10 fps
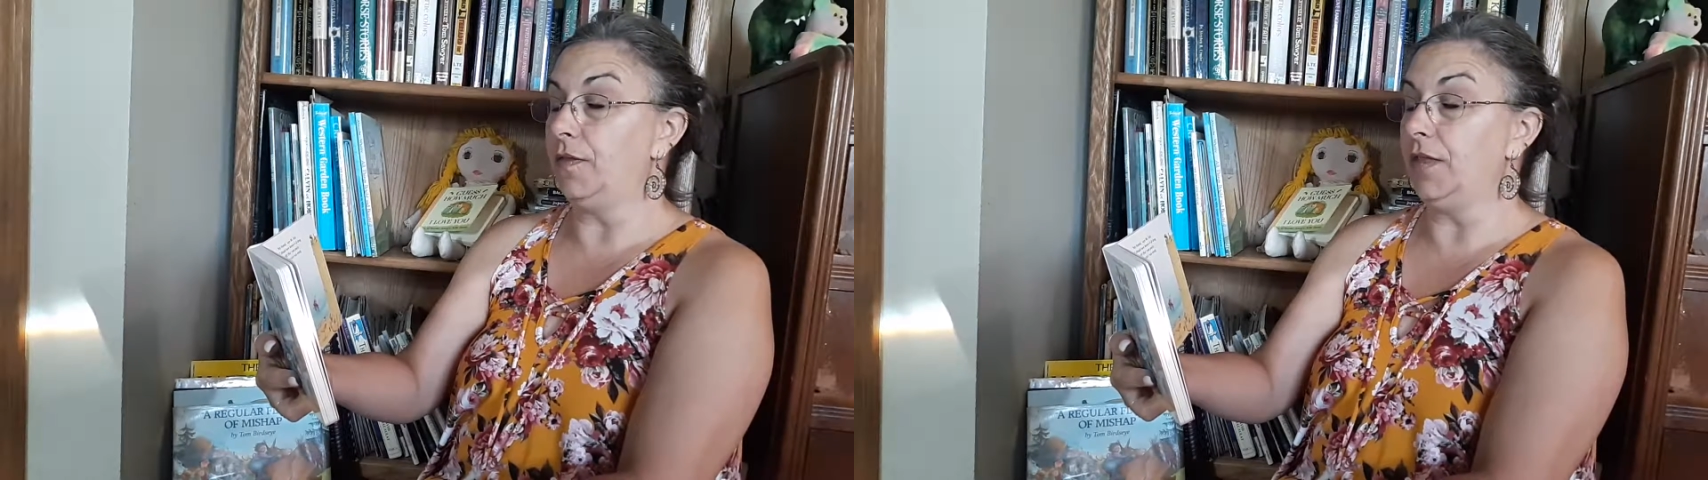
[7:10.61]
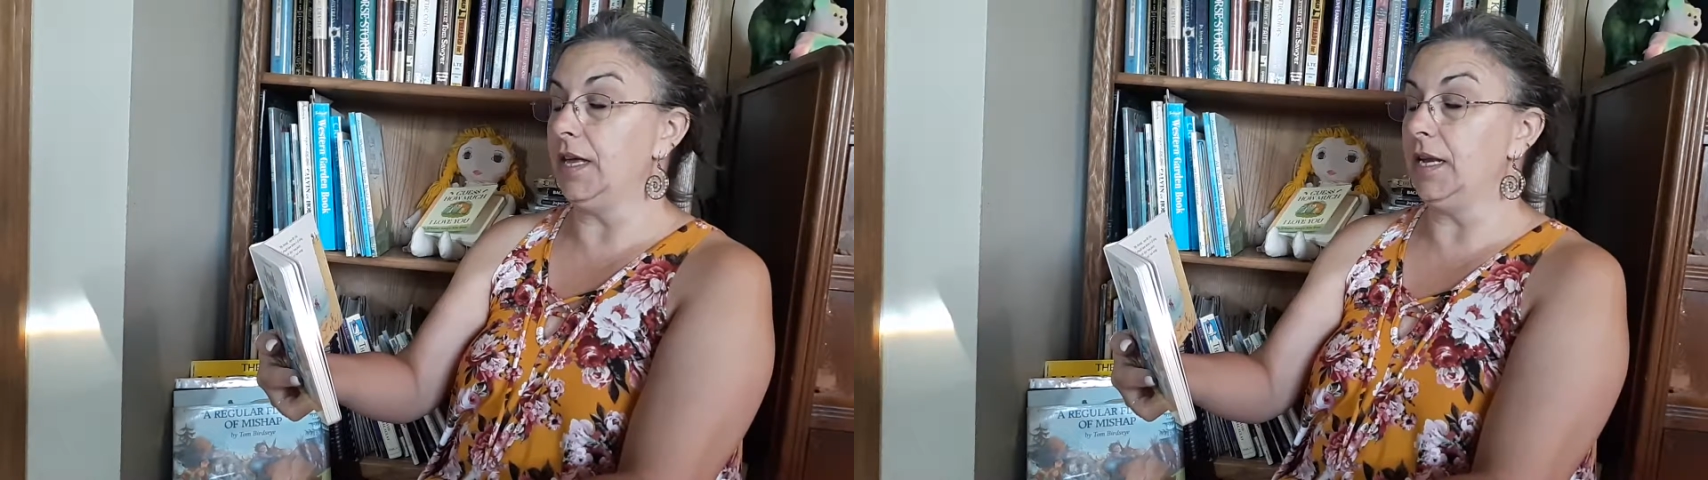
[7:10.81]

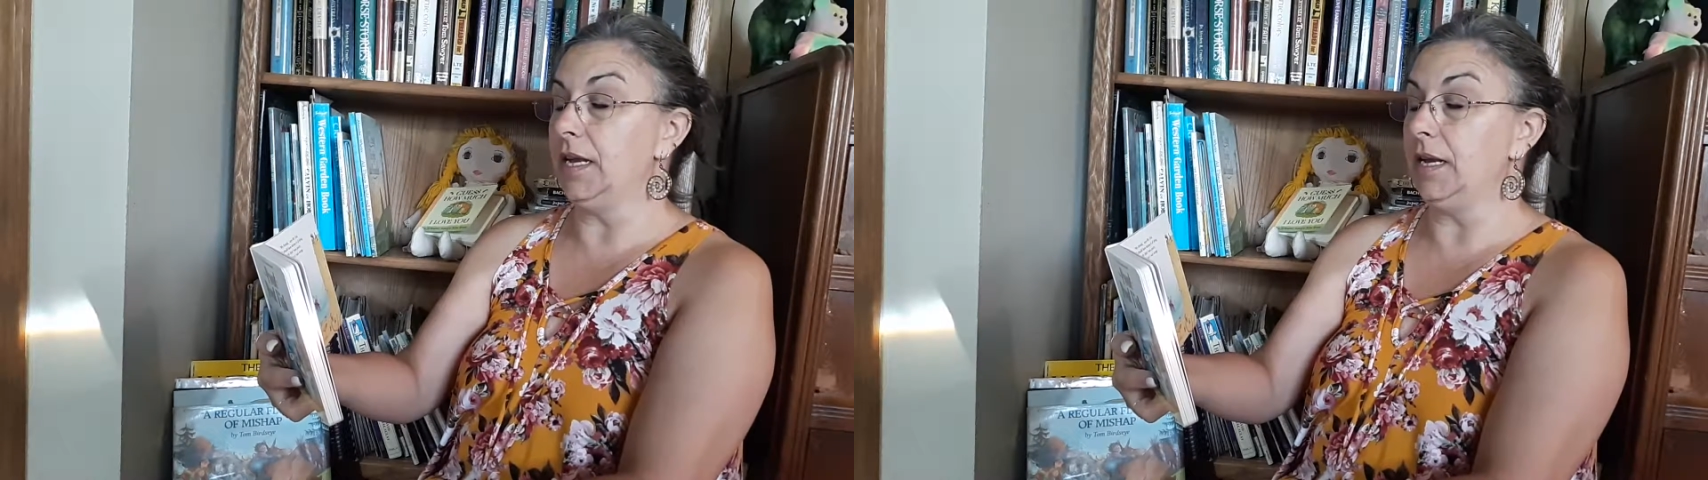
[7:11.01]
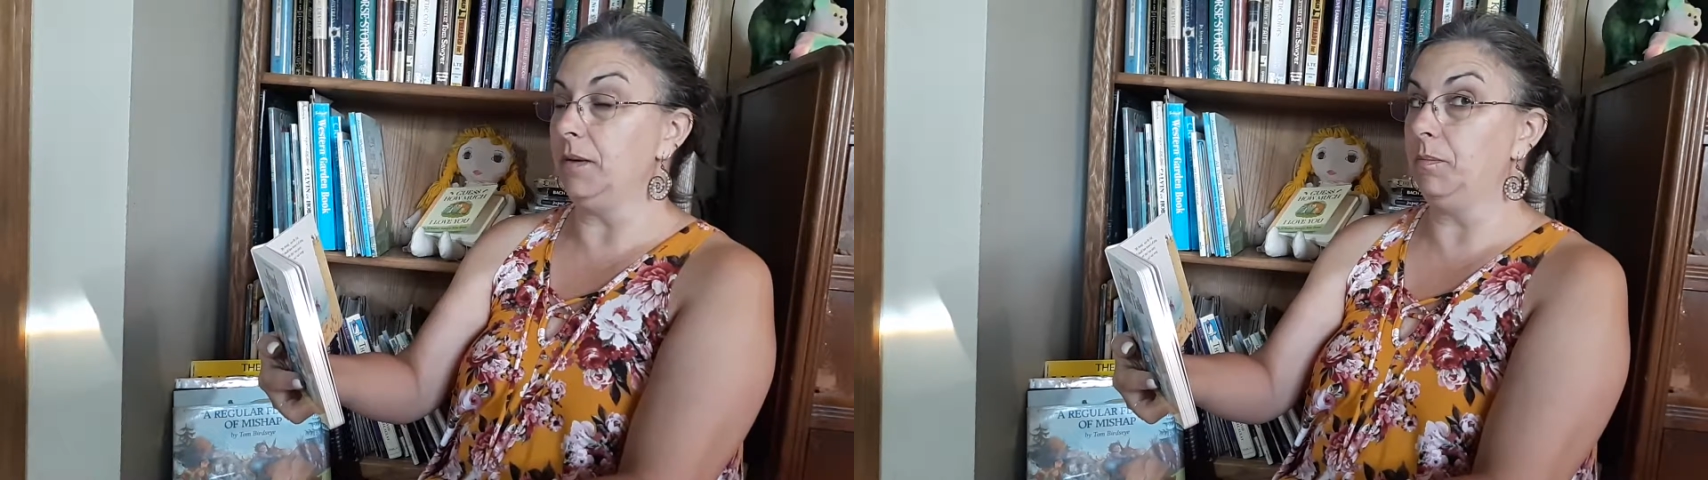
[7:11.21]
Then
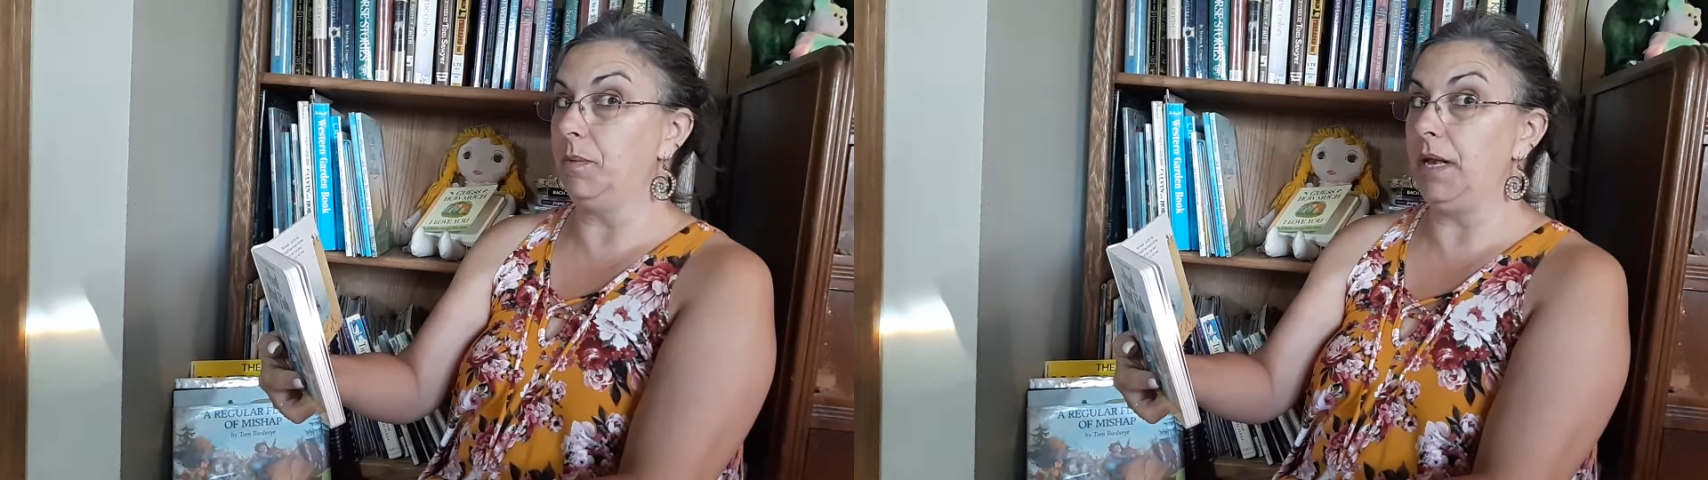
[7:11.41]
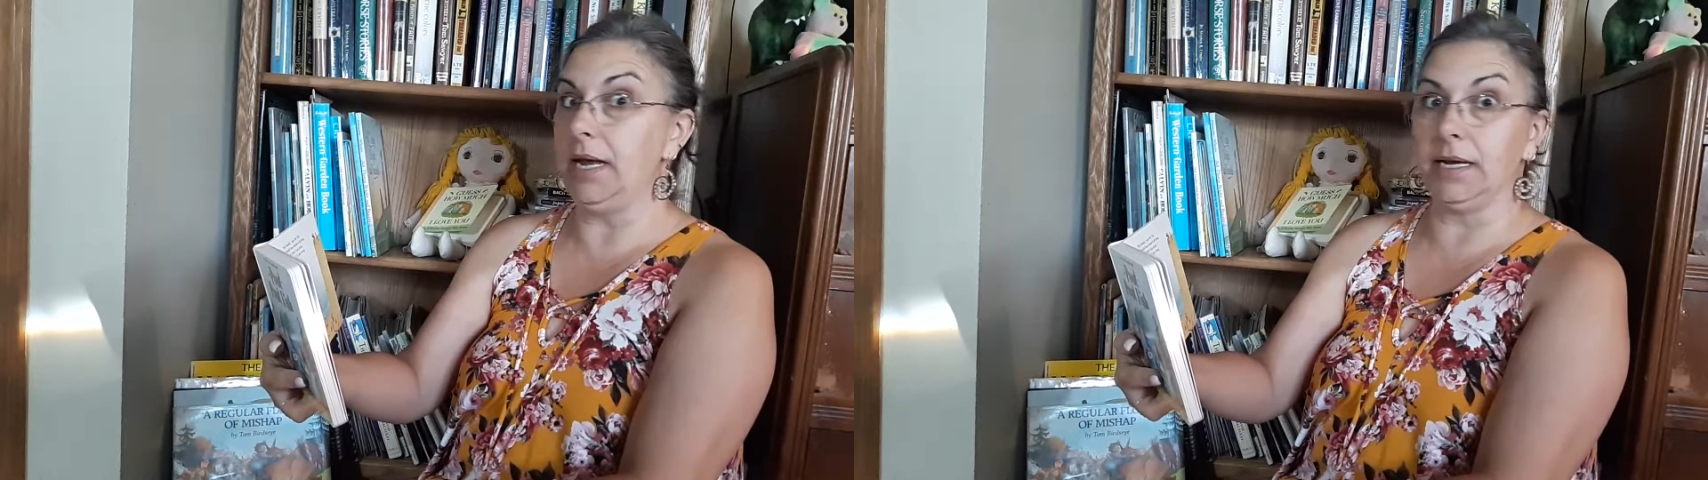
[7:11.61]
he
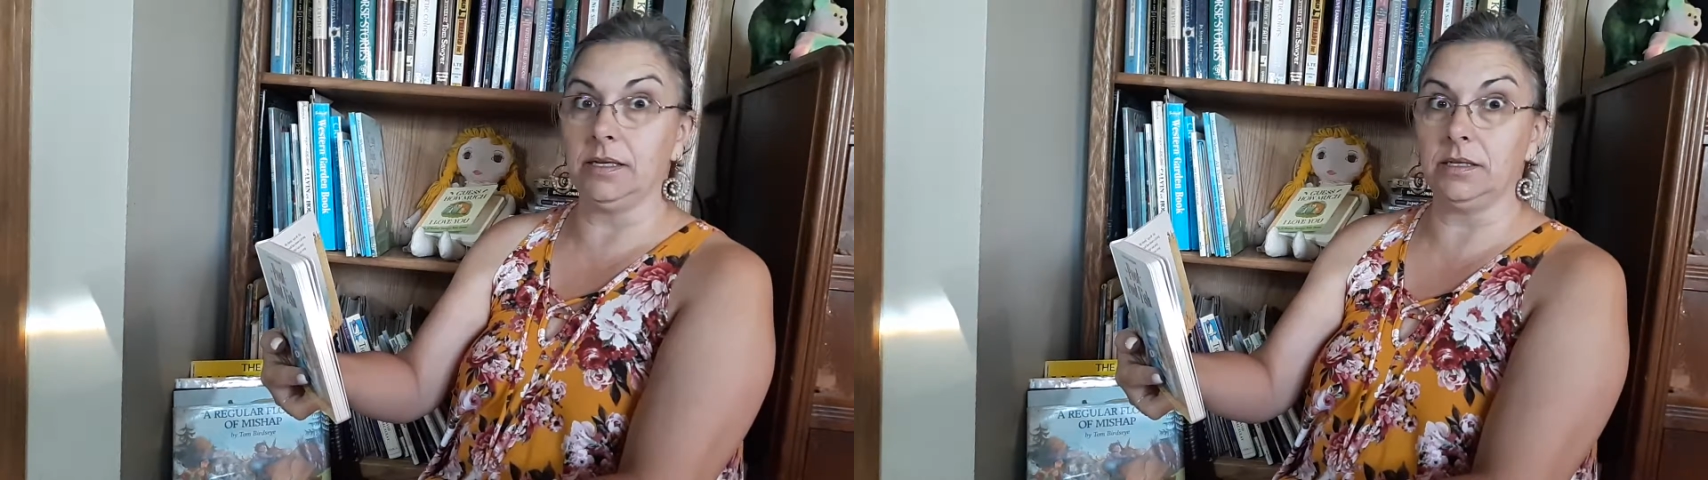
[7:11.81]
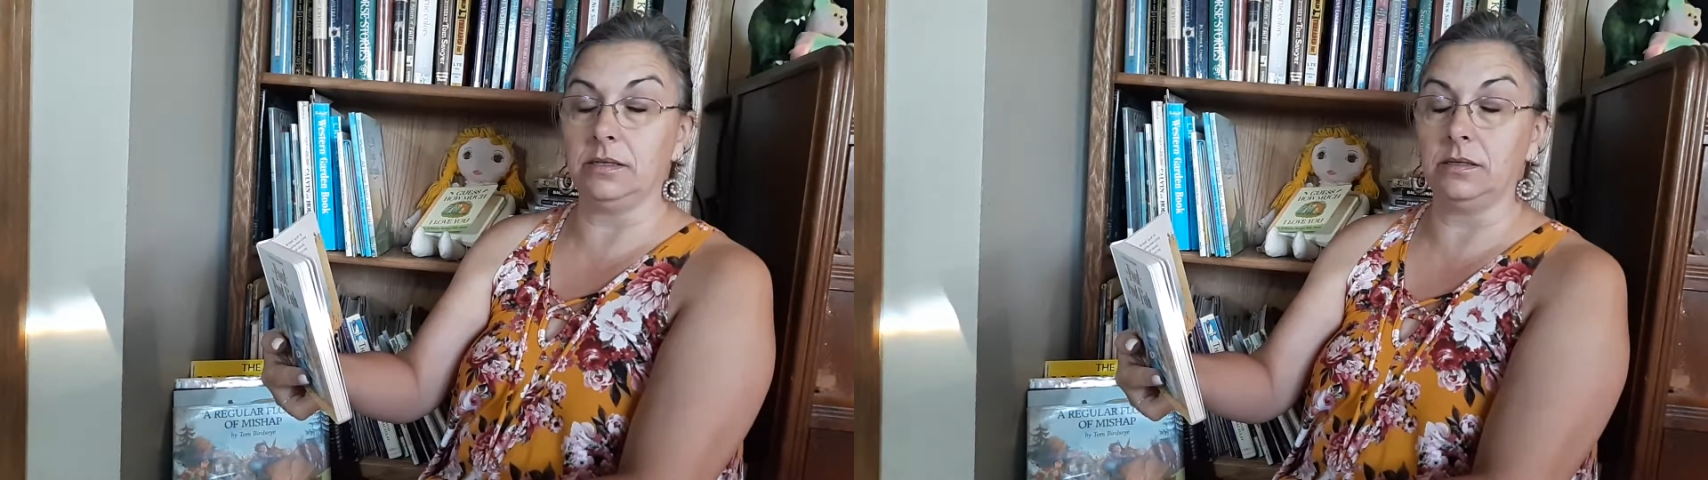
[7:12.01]

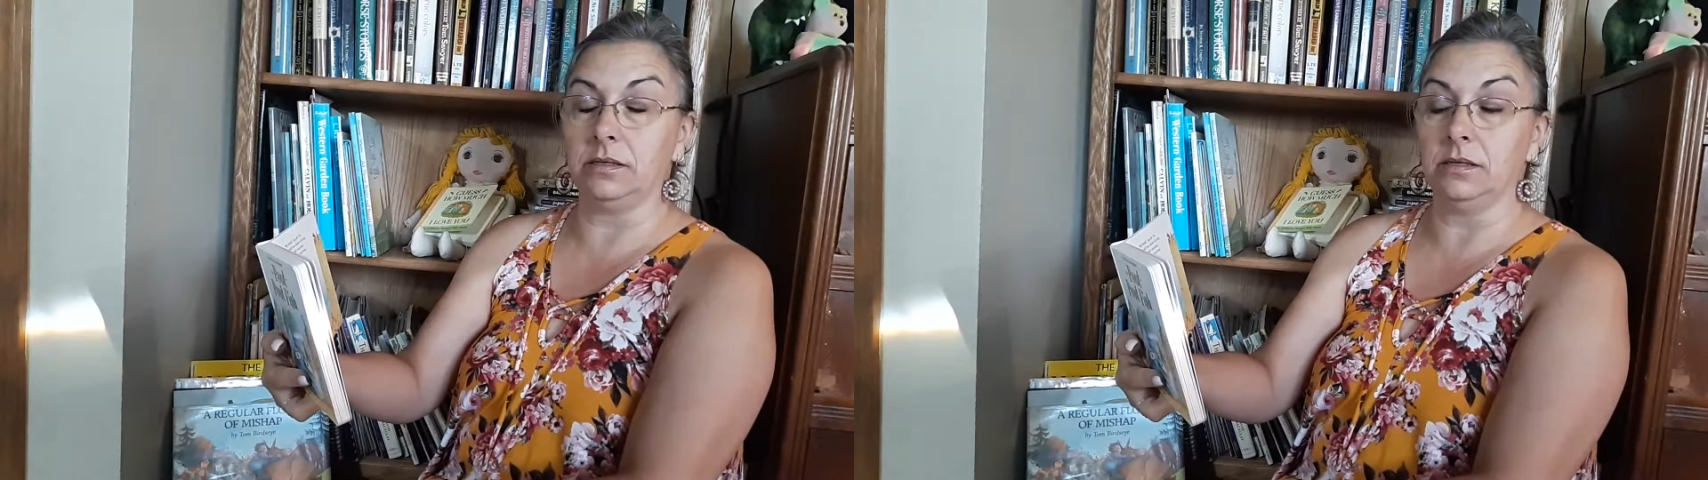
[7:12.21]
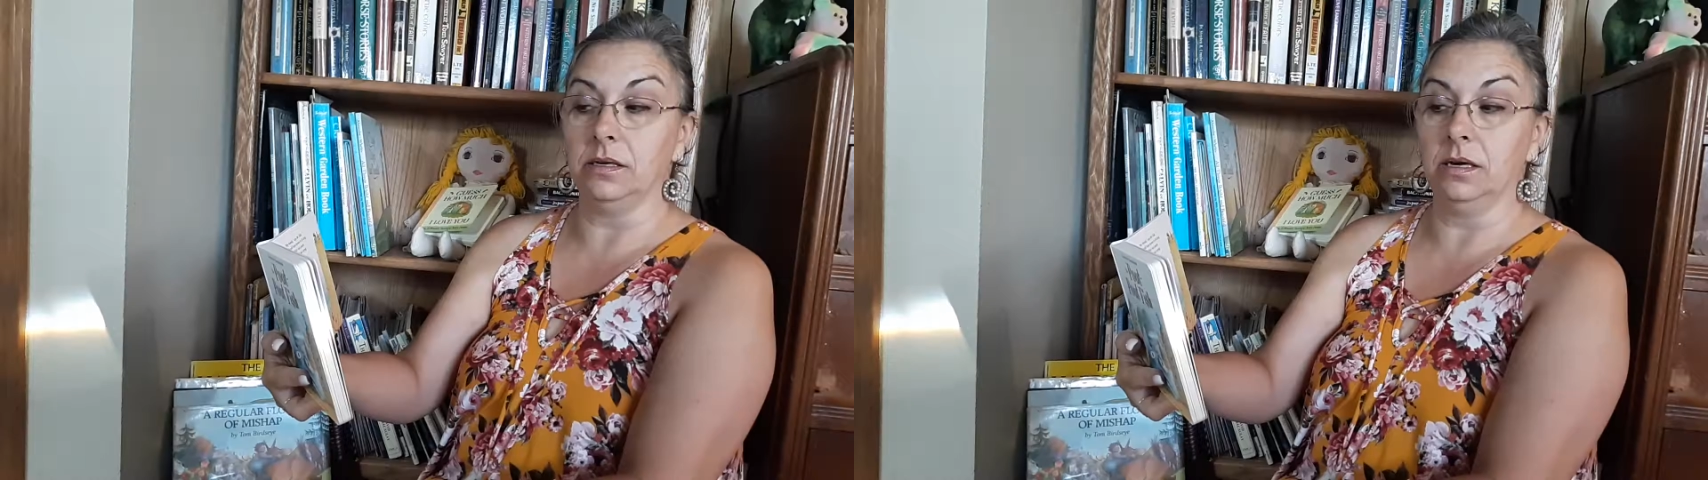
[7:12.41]
blinks